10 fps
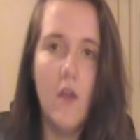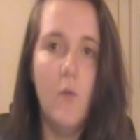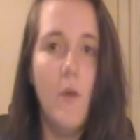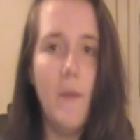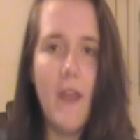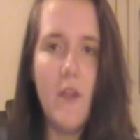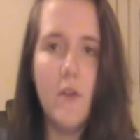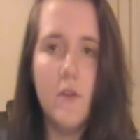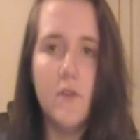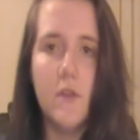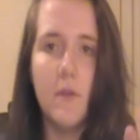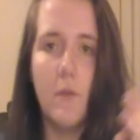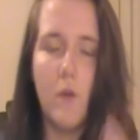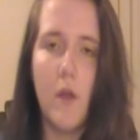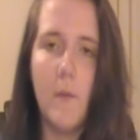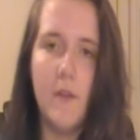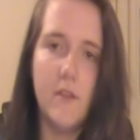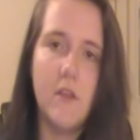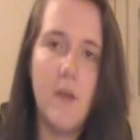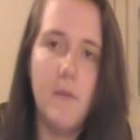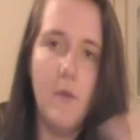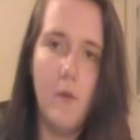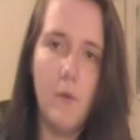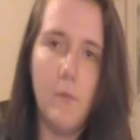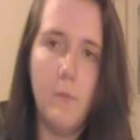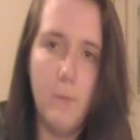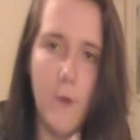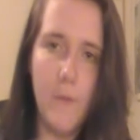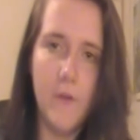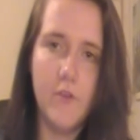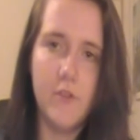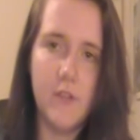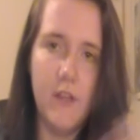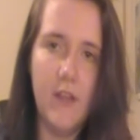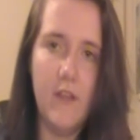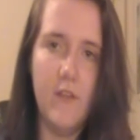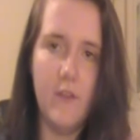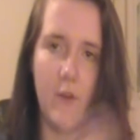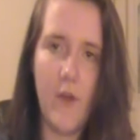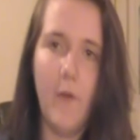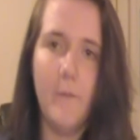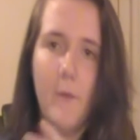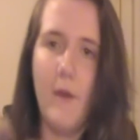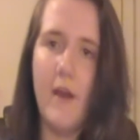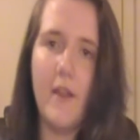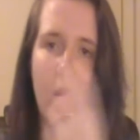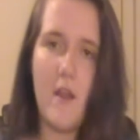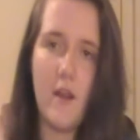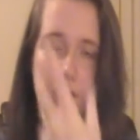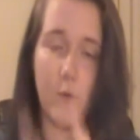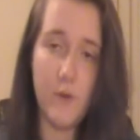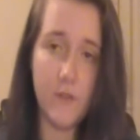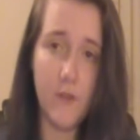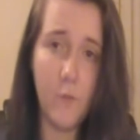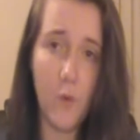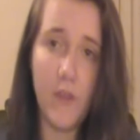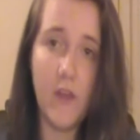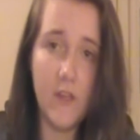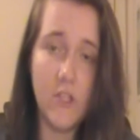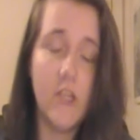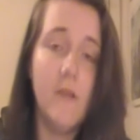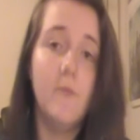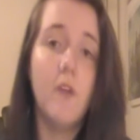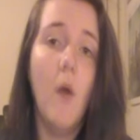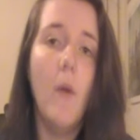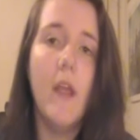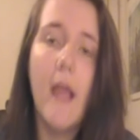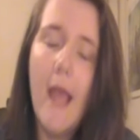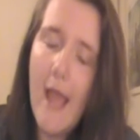we pay you to do something, we'll come in and stop you, we'll rebuild your cities, you know, help you out, yada yada, so on and so forth. And it just keeps going.